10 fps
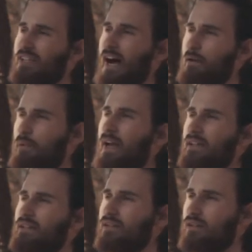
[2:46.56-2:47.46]
I
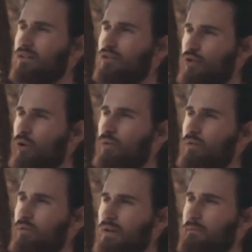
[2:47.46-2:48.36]
paint, you know
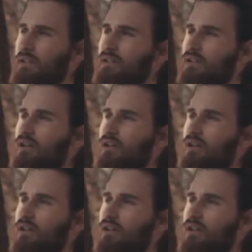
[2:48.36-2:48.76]
what I mean?